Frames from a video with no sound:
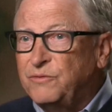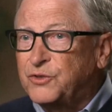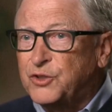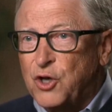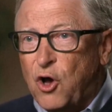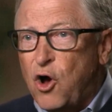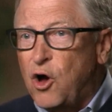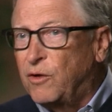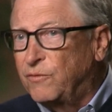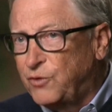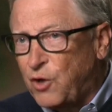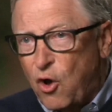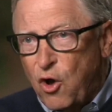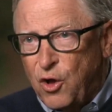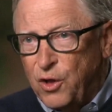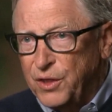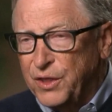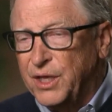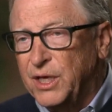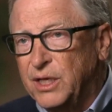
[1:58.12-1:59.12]
We've solved
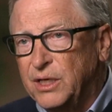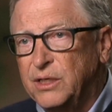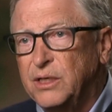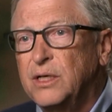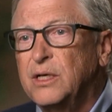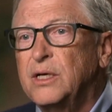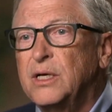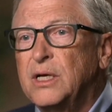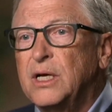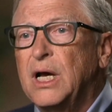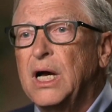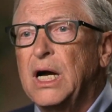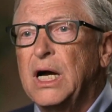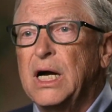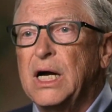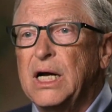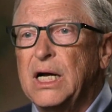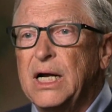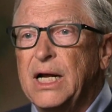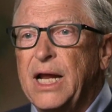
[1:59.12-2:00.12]
all the
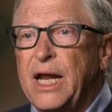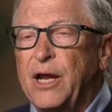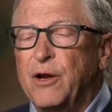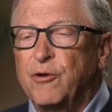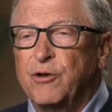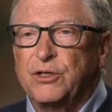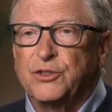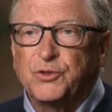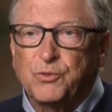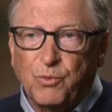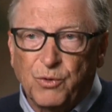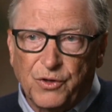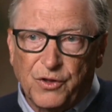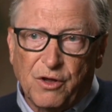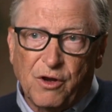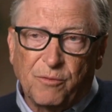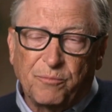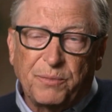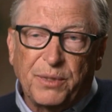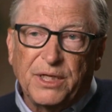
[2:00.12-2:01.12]
uh, areas where
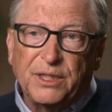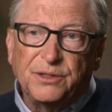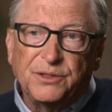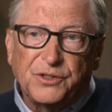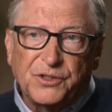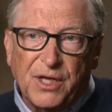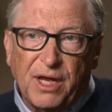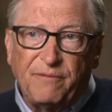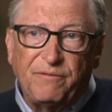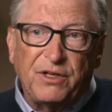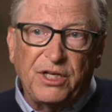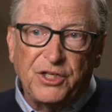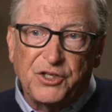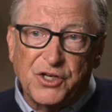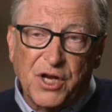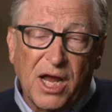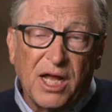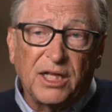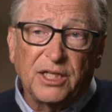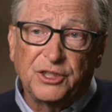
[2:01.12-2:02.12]
there have been safety
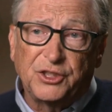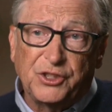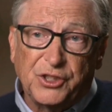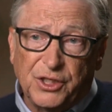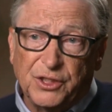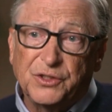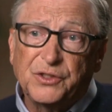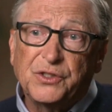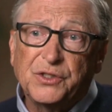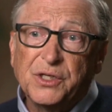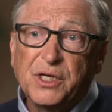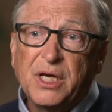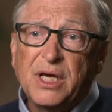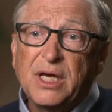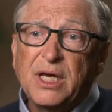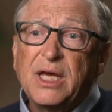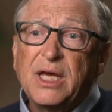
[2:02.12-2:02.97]
challenges,